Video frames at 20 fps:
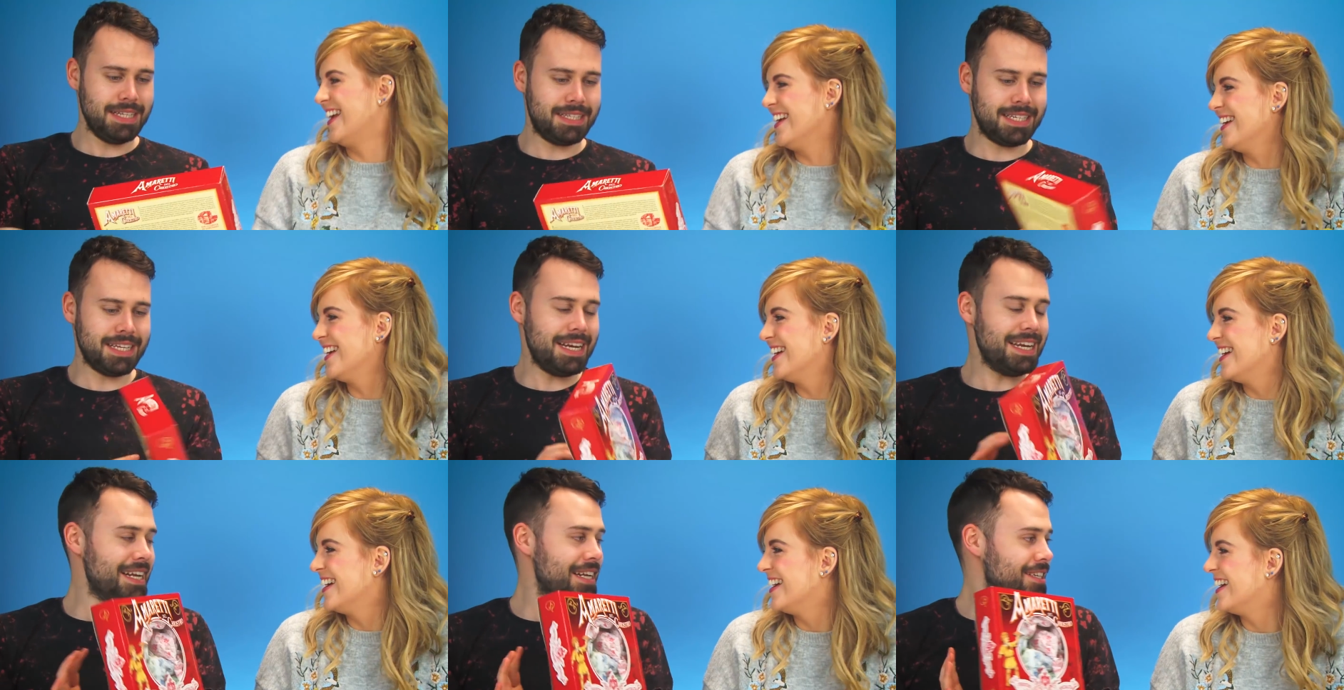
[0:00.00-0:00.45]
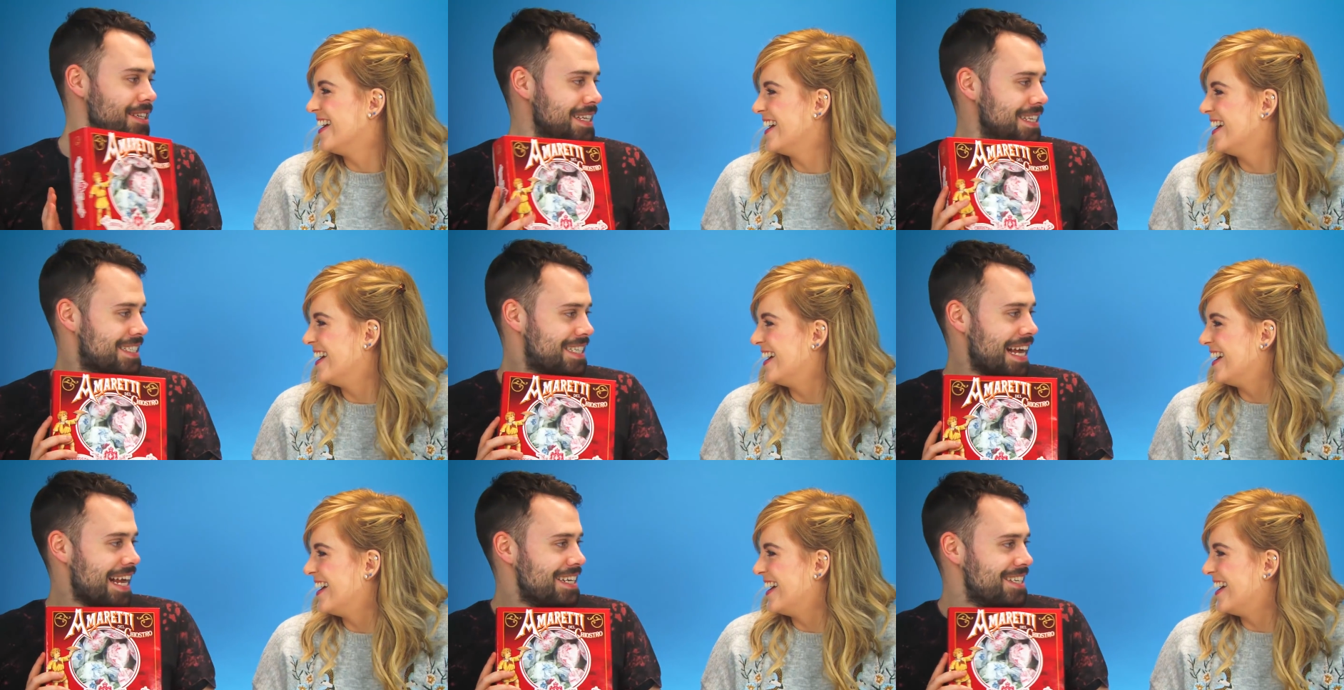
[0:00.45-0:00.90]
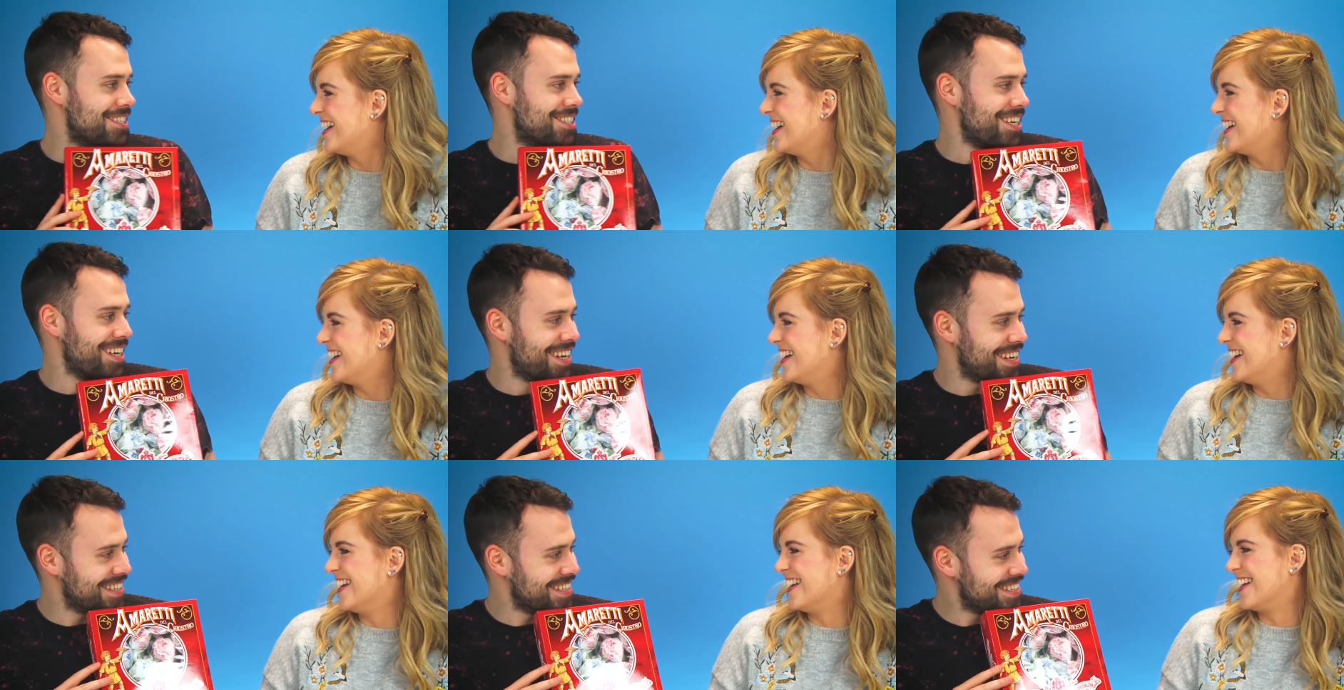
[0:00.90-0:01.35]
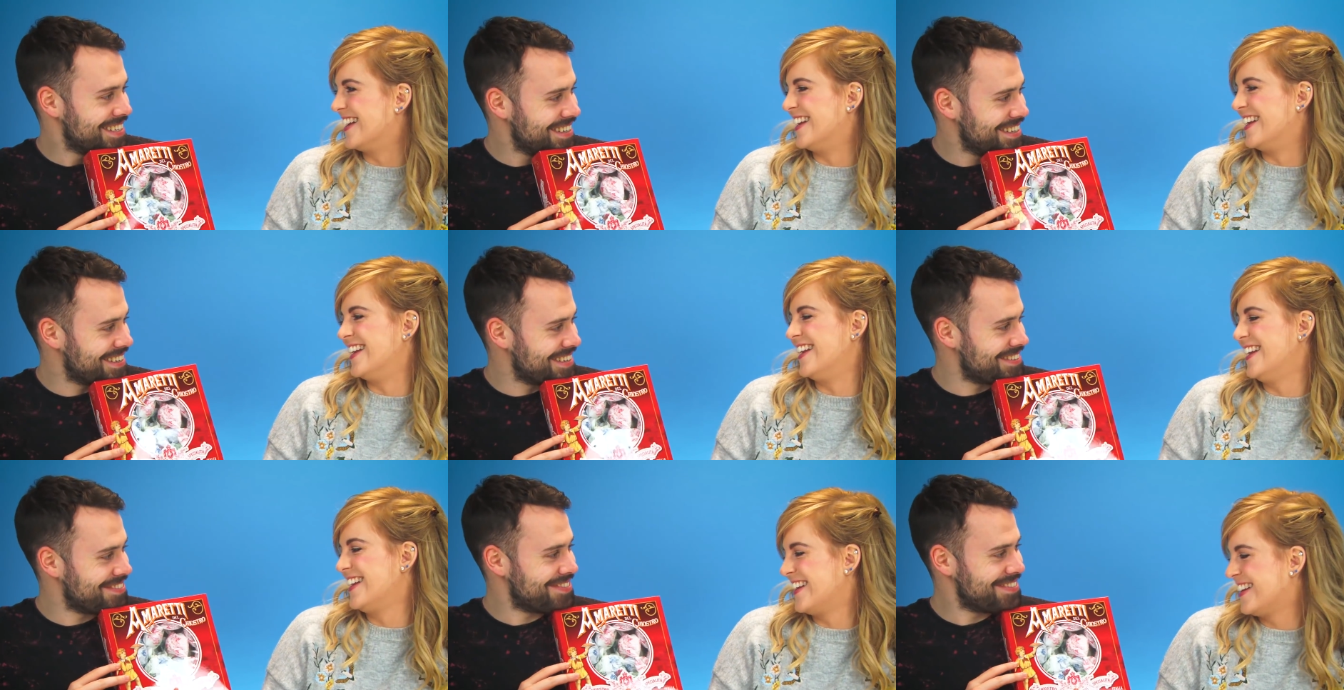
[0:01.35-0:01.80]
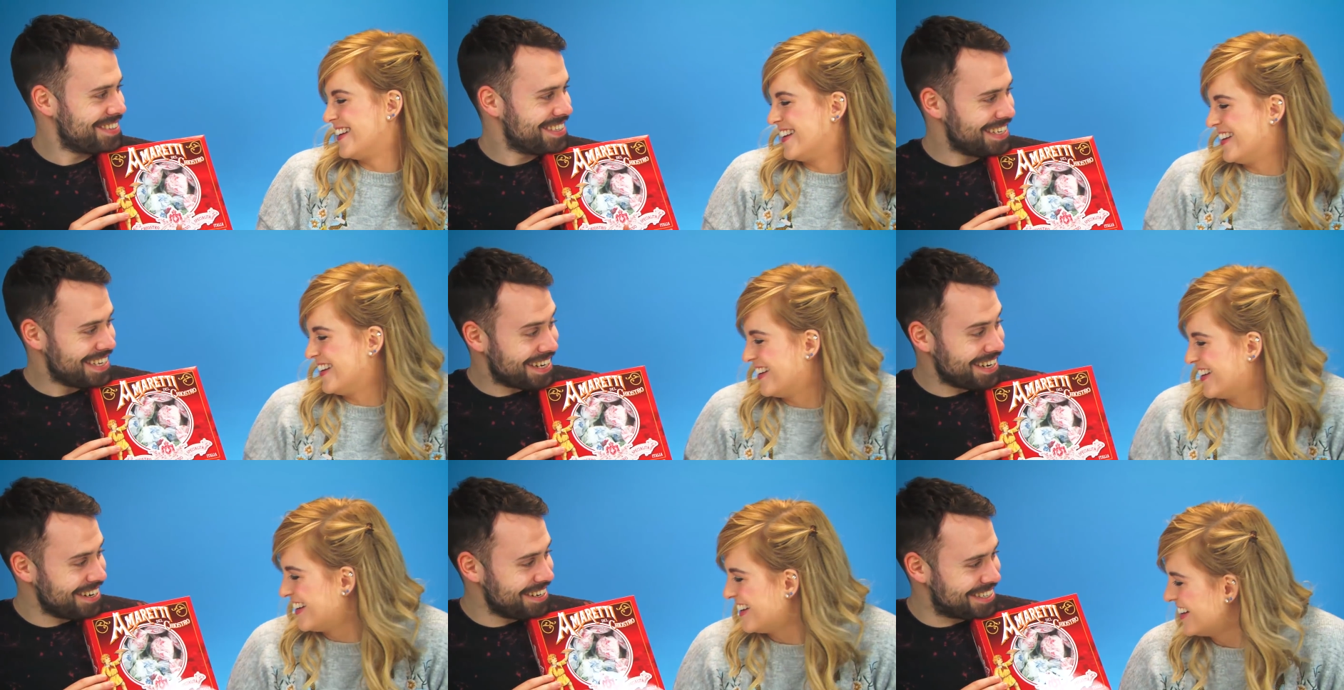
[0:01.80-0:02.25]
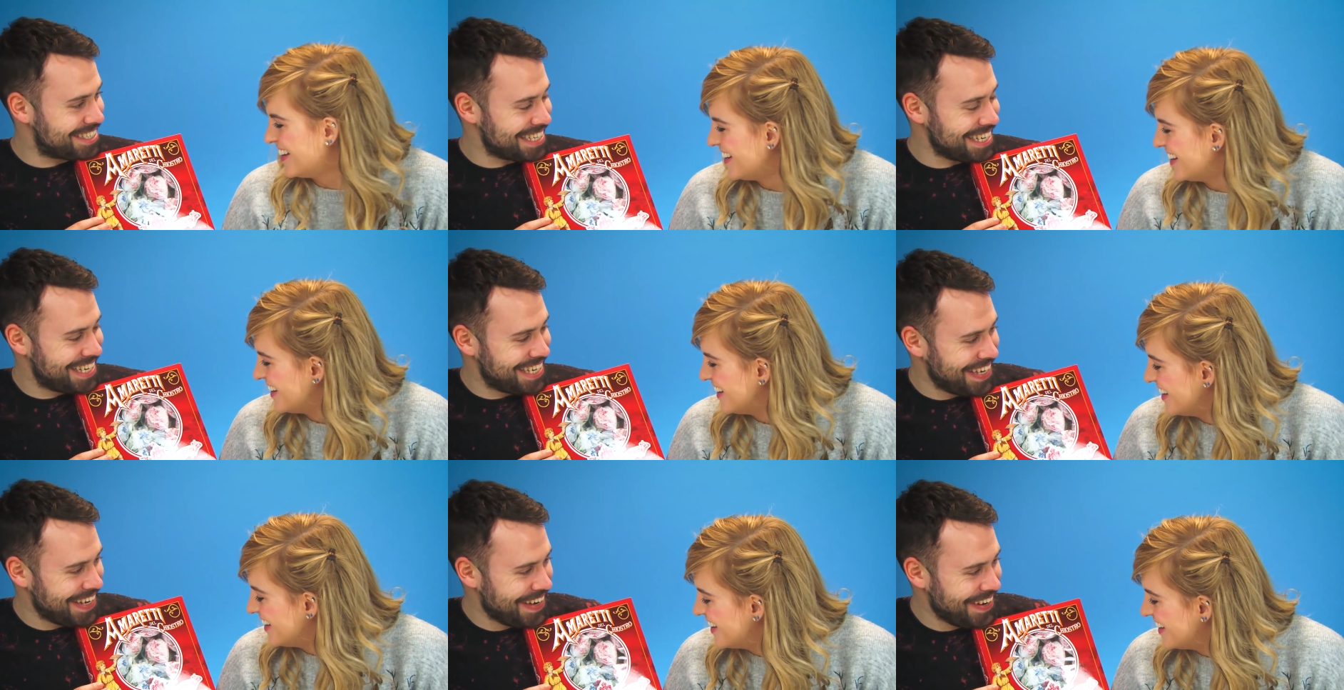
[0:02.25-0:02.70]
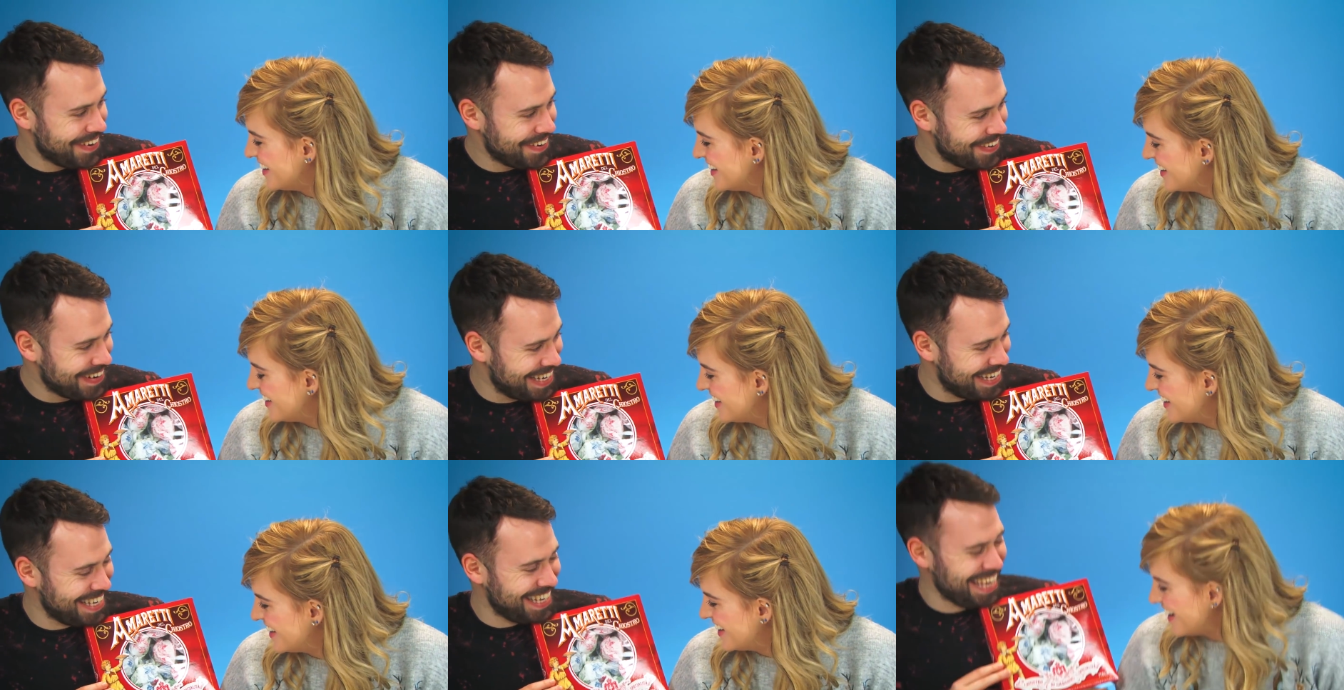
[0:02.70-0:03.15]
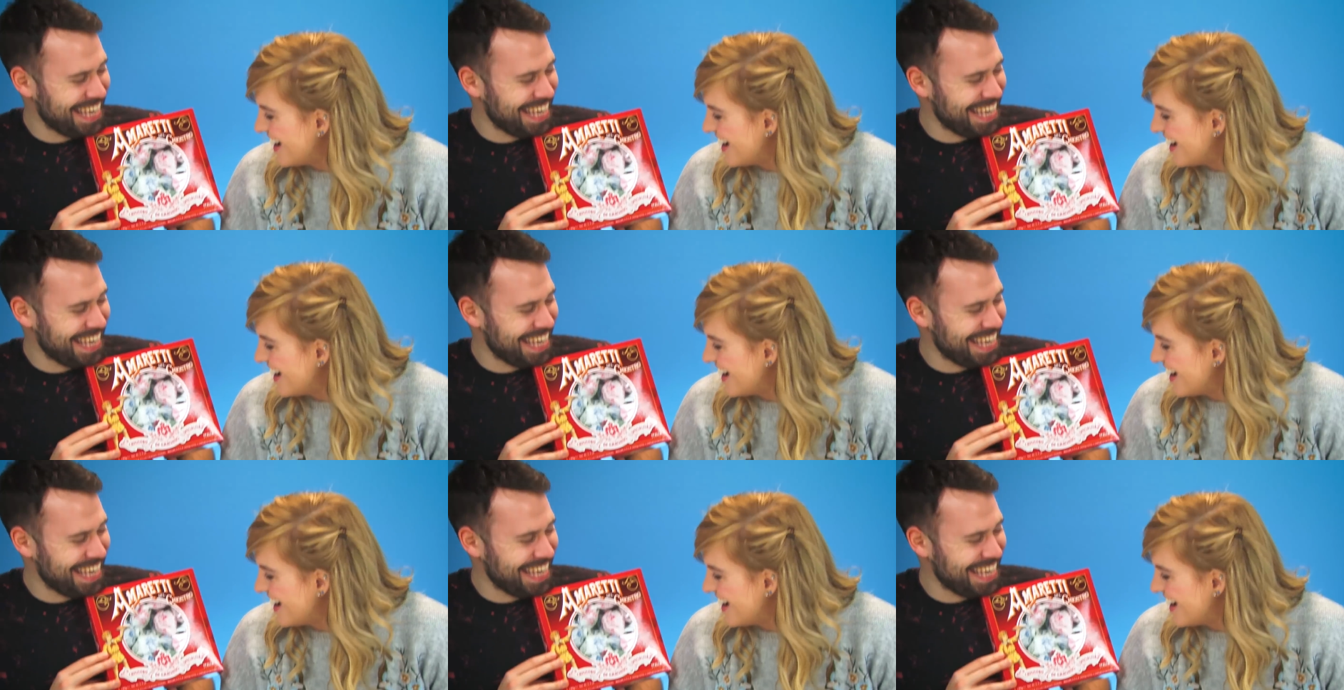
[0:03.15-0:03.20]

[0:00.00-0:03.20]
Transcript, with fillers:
Speaker 1: It's a little Italian child. Look at him. He kind of looks like you.